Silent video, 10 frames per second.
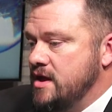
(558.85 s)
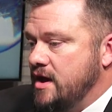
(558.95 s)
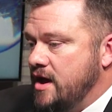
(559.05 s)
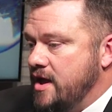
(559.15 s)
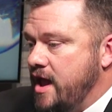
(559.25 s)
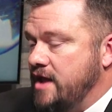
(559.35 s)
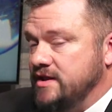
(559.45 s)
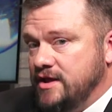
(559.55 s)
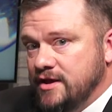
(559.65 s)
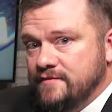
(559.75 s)
And
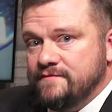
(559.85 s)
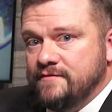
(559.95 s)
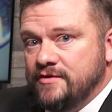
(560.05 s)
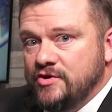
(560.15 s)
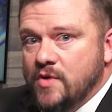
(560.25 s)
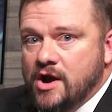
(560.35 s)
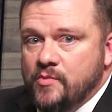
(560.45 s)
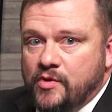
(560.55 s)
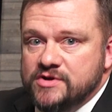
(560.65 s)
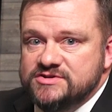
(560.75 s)
if you are a
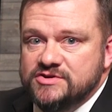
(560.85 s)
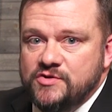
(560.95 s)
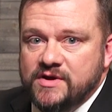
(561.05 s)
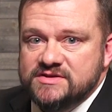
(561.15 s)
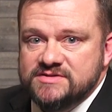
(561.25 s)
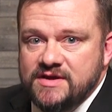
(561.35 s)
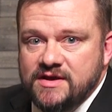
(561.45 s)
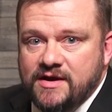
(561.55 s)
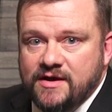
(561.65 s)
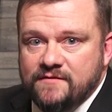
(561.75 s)
person who is
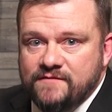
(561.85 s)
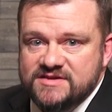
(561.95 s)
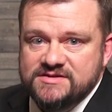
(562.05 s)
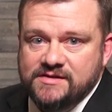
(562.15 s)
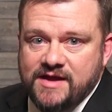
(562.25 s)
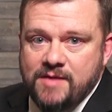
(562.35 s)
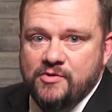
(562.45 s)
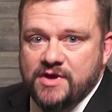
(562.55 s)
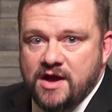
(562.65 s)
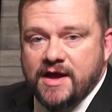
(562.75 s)
physically
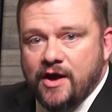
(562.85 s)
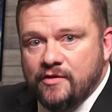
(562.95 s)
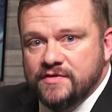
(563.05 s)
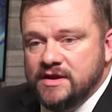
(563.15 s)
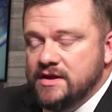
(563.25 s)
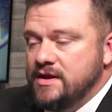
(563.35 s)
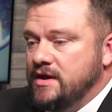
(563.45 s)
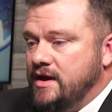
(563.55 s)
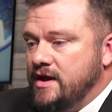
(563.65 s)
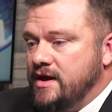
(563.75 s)
able, young, healthy,
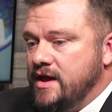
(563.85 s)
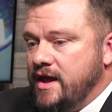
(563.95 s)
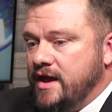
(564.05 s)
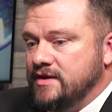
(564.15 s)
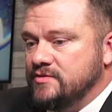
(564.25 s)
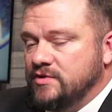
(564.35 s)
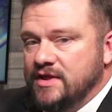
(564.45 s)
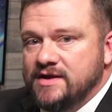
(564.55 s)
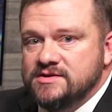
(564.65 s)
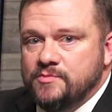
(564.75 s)
and would
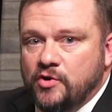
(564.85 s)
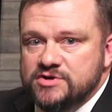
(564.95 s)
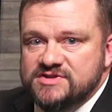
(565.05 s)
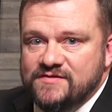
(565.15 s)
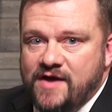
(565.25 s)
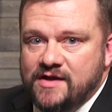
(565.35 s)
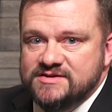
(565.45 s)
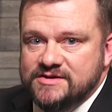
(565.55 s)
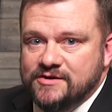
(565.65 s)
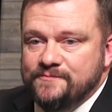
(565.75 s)
like to personally
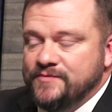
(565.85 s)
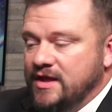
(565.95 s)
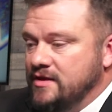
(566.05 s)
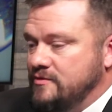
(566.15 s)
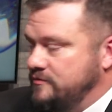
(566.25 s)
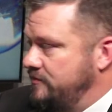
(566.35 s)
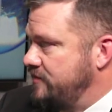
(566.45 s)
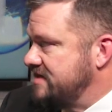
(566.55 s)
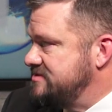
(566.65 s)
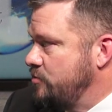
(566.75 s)
volunteer, we've
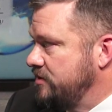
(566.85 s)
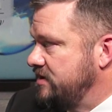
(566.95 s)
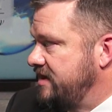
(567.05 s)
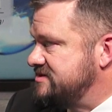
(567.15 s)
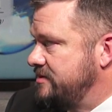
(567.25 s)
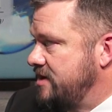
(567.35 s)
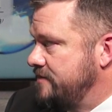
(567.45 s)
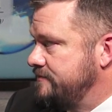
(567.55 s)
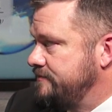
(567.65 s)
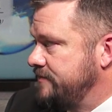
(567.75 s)
got some work that needs to be
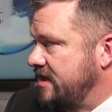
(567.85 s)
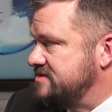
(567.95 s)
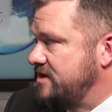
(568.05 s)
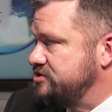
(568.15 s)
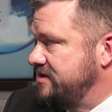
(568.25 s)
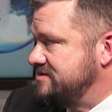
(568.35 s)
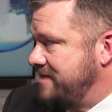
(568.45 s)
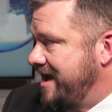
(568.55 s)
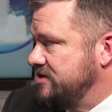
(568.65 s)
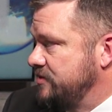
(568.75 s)
done, especially in these
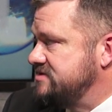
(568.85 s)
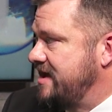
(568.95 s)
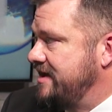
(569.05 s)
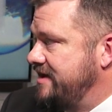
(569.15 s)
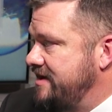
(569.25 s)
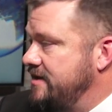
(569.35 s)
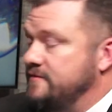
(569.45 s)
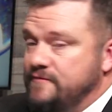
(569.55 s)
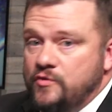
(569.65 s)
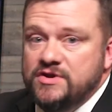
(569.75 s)
pantries and getting
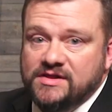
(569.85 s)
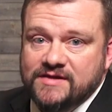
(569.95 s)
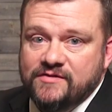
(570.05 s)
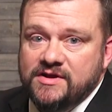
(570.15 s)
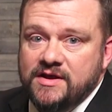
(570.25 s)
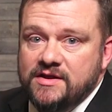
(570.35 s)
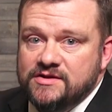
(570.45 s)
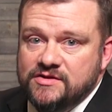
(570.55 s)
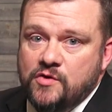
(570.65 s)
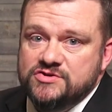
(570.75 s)
food delivered
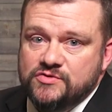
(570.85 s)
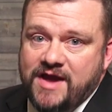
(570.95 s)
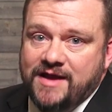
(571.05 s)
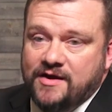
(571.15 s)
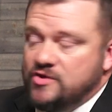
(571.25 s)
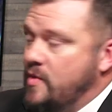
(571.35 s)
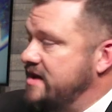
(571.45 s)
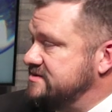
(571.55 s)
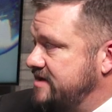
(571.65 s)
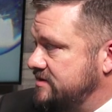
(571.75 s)
to those who can't
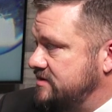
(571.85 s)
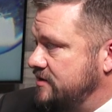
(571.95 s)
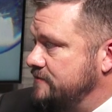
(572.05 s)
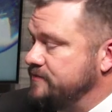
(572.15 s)
otherwise get there.